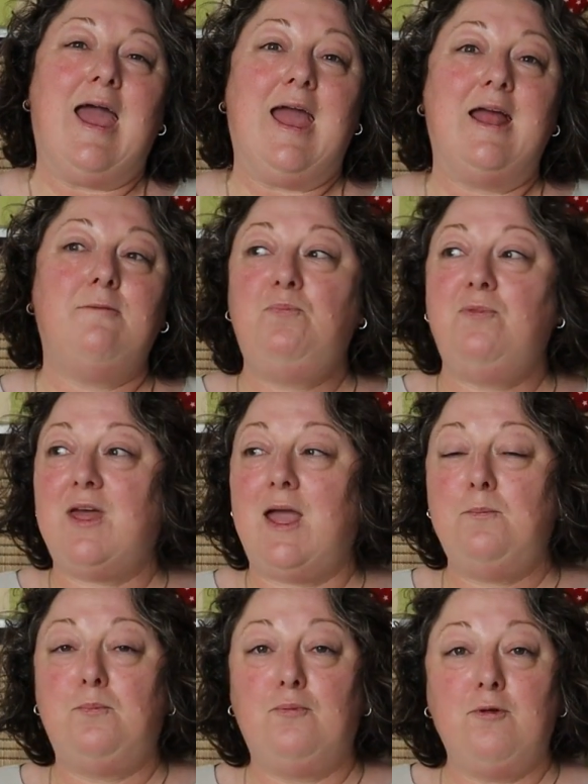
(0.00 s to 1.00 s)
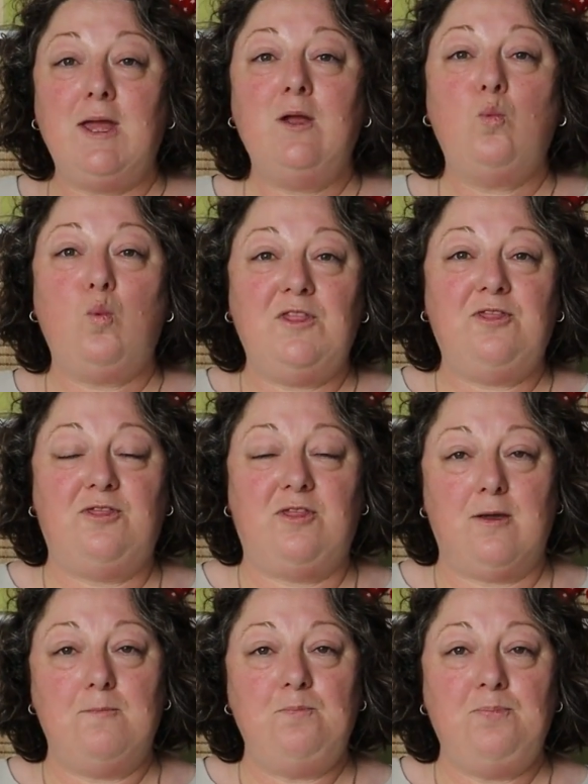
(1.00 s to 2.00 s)
and they bring with
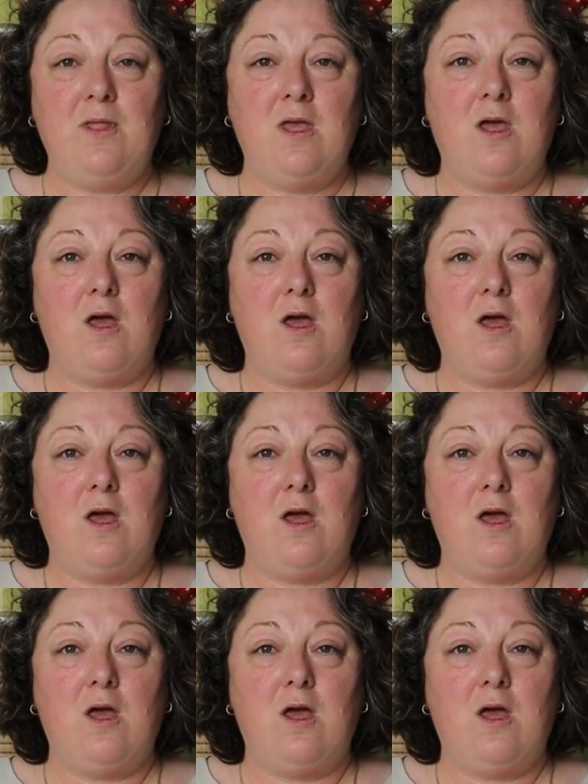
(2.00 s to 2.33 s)
them